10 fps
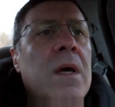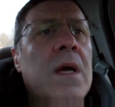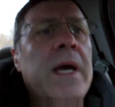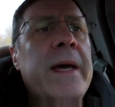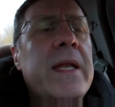
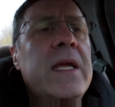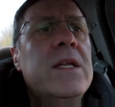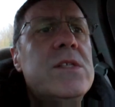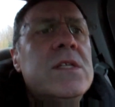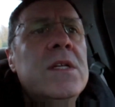had
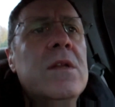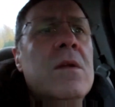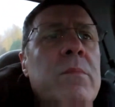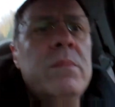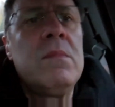instant
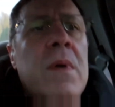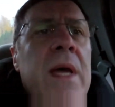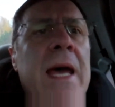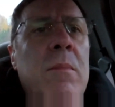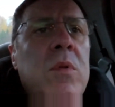
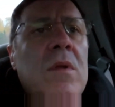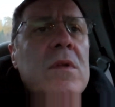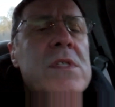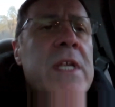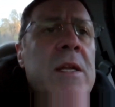
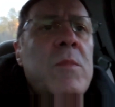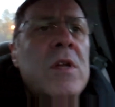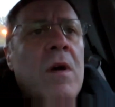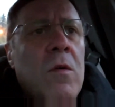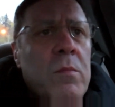apple
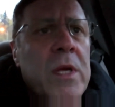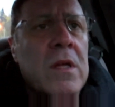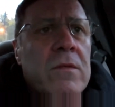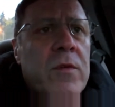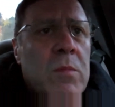cinnamon
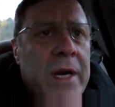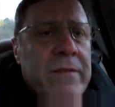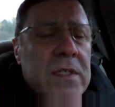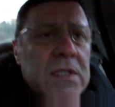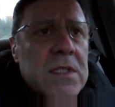oatmeal for
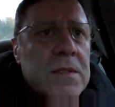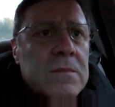breakfast.